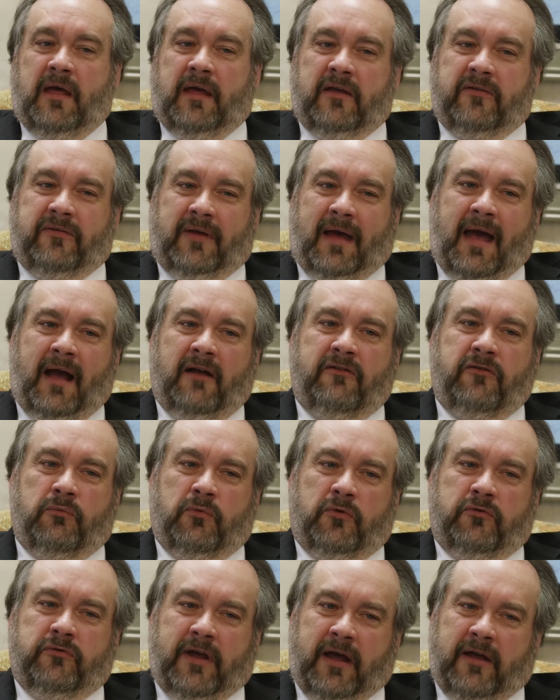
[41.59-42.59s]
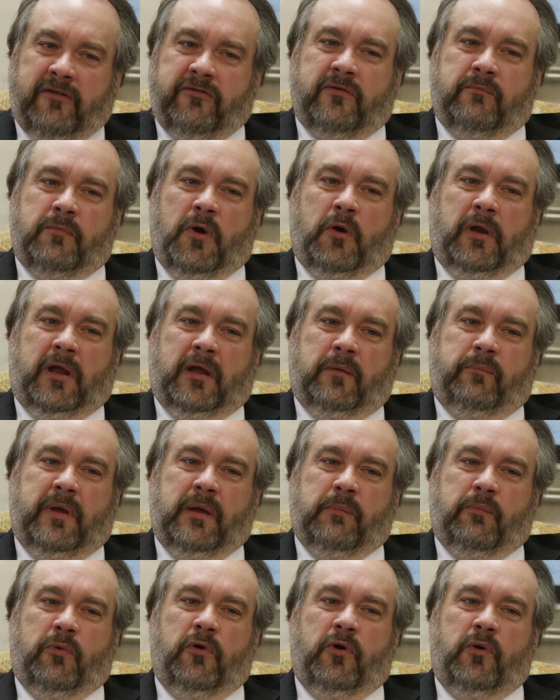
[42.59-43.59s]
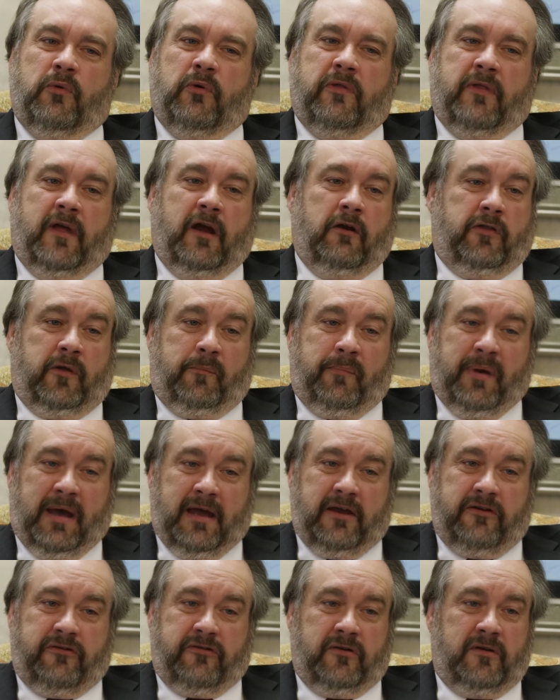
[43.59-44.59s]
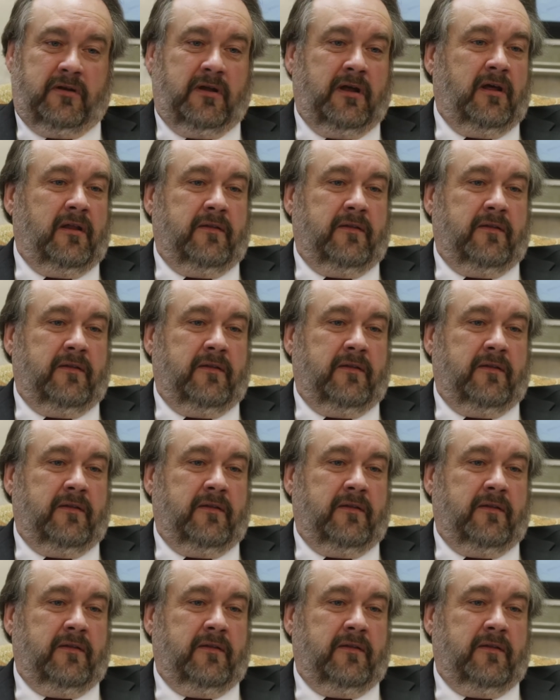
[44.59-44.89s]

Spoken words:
is actual testimony of people who were there, the patient,